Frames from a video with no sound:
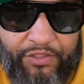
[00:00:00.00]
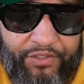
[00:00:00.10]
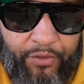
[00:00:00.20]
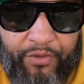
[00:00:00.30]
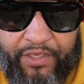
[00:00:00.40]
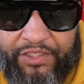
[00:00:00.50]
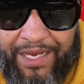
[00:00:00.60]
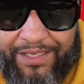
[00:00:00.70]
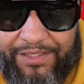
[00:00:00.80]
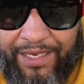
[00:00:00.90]
So do the
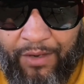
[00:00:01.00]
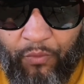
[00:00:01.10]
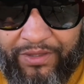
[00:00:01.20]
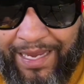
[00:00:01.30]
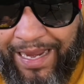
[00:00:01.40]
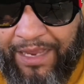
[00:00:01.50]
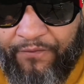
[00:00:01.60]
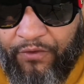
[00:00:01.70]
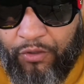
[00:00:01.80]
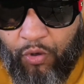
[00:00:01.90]
Jets, and with the
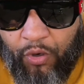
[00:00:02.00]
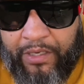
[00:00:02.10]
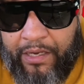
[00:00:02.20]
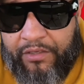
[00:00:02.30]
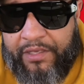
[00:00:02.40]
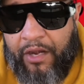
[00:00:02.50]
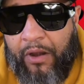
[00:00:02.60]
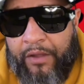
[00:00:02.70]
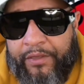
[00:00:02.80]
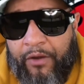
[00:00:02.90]
handful of coordinators that
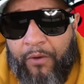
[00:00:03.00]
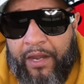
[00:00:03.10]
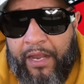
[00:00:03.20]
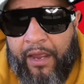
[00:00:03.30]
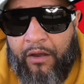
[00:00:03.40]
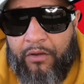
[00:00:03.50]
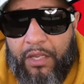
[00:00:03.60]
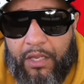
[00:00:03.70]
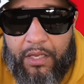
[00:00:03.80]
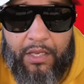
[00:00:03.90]
are out there right now,
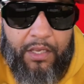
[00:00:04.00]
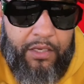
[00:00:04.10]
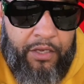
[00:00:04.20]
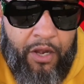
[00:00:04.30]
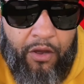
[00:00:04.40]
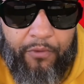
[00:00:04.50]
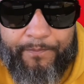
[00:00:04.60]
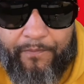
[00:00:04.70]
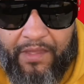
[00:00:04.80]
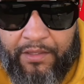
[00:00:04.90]

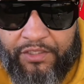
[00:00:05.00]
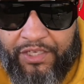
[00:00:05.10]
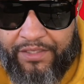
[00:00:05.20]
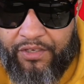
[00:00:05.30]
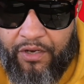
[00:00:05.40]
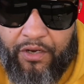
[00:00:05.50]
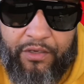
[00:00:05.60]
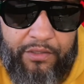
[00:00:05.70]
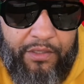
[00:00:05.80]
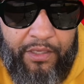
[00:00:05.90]
the Jets
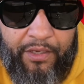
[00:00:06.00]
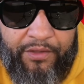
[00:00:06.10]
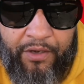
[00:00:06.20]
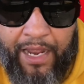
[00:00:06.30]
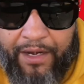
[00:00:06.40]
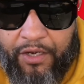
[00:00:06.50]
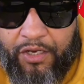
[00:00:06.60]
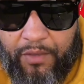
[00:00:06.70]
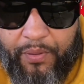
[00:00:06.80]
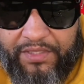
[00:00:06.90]
they're not in a
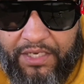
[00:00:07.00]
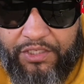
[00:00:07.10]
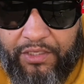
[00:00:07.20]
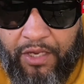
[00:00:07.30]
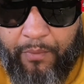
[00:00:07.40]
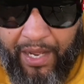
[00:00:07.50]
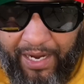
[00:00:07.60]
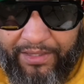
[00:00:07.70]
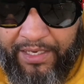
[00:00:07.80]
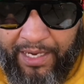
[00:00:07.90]
good position. They're
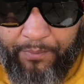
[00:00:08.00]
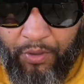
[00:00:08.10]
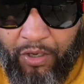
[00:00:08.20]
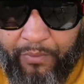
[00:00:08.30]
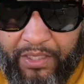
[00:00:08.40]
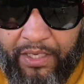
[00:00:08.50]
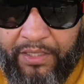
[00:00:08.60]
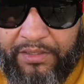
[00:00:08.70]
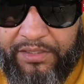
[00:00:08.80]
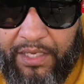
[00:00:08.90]
behind the 8 ball,
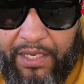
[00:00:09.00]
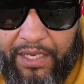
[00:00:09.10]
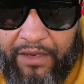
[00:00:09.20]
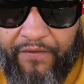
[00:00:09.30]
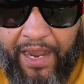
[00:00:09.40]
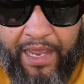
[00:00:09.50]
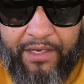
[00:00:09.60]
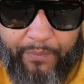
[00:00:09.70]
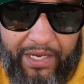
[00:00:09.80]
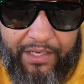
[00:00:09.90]
because if I had
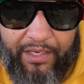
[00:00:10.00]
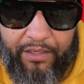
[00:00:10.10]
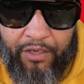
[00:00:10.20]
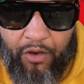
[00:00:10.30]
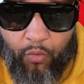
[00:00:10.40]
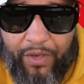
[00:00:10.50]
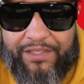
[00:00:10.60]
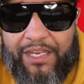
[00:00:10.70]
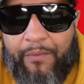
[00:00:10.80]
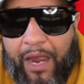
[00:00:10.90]
to pick, what
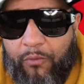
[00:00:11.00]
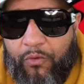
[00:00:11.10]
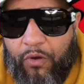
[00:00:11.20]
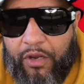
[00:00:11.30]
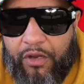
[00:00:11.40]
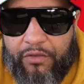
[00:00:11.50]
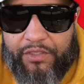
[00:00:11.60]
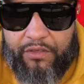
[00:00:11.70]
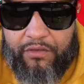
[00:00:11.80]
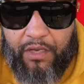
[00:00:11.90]
team I would want to go
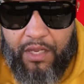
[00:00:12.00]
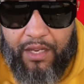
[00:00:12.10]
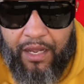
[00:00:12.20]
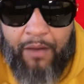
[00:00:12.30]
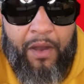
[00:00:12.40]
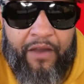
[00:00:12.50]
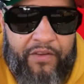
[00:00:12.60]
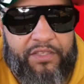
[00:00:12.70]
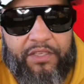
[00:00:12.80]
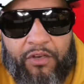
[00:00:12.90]
to, I'm
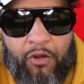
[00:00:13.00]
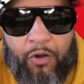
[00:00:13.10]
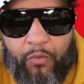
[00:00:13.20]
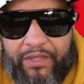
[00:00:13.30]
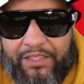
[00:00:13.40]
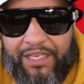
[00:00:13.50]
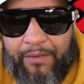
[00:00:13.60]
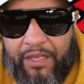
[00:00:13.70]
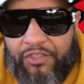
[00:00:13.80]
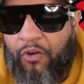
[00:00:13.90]
obviously going with the
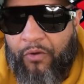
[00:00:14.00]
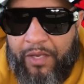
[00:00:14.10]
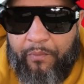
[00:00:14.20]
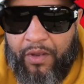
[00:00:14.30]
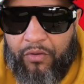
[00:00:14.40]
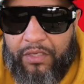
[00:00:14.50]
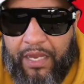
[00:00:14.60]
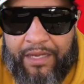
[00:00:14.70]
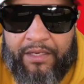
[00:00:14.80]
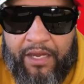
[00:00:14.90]
team that's already built
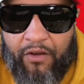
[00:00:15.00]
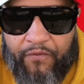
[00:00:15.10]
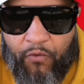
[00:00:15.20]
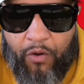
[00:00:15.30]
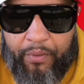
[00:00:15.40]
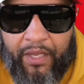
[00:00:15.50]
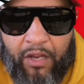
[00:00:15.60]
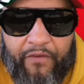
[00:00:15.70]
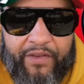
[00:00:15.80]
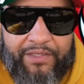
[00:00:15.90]
and geared for
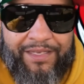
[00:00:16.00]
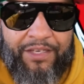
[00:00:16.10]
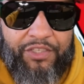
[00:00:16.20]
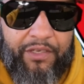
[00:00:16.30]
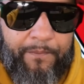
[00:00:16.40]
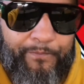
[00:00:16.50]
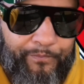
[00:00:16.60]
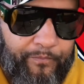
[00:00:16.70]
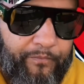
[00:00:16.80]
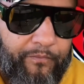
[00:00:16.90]
playoff contention.
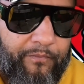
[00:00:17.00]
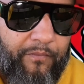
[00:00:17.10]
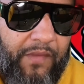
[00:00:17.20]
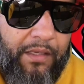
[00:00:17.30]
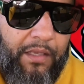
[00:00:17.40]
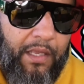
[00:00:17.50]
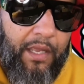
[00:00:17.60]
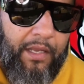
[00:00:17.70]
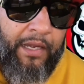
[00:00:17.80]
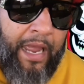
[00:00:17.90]

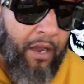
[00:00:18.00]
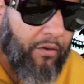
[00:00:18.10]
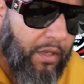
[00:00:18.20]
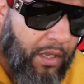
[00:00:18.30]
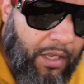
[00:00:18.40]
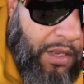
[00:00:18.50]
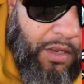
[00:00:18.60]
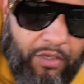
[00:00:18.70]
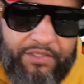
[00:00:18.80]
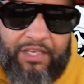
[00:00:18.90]
Now,
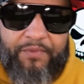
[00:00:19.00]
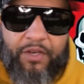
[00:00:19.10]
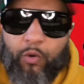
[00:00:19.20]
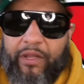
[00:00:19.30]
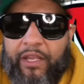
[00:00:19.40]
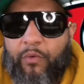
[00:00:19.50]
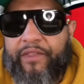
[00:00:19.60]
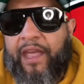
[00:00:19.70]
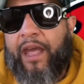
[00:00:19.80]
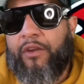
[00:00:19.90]
subsequently
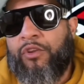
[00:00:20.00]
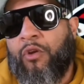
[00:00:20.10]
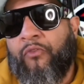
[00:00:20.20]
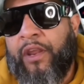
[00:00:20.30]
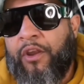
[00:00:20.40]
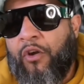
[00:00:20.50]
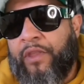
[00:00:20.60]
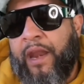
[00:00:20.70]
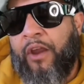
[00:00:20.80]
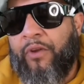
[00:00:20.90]
with that, you already know
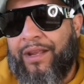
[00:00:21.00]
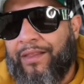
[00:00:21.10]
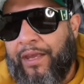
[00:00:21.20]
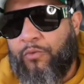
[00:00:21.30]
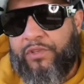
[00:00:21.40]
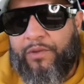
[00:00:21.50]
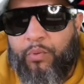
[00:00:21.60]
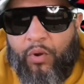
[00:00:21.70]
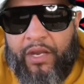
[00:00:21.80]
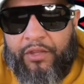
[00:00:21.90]
that Aaron Glenn was
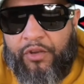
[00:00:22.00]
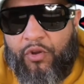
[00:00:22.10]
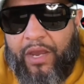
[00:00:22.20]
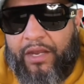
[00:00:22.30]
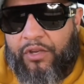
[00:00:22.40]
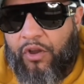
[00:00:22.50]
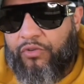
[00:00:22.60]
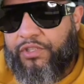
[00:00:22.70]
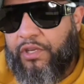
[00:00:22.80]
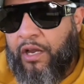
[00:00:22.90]
appointed the new head
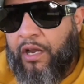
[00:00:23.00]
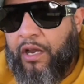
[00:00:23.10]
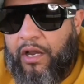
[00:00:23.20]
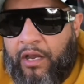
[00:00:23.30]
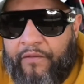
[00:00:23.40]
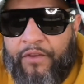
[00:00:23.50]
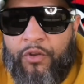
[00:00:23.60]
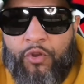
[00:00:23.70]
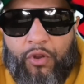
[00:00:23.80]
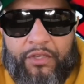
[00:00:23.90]
coach of the
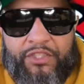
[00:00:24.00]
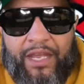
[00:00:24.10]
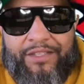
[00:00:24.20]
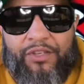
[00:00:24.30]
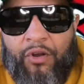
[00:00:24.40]
New York Jets